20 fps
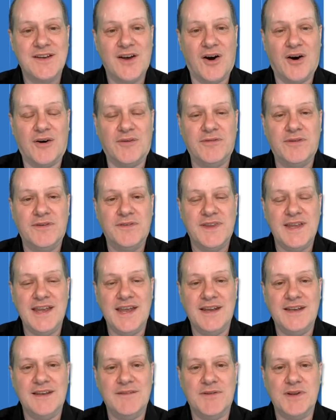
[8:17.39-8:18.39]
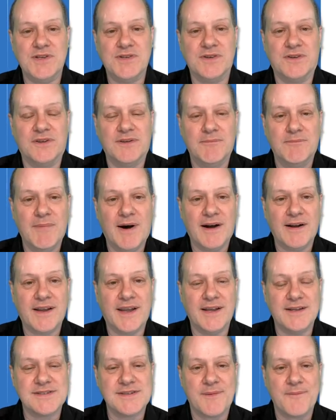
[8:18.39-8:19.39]
of the individual
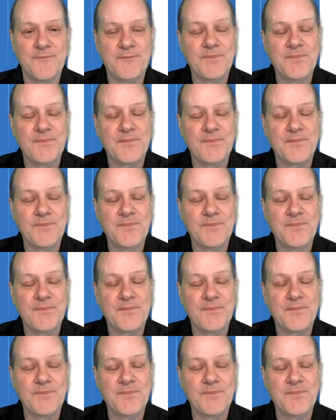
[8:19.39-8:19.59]
market.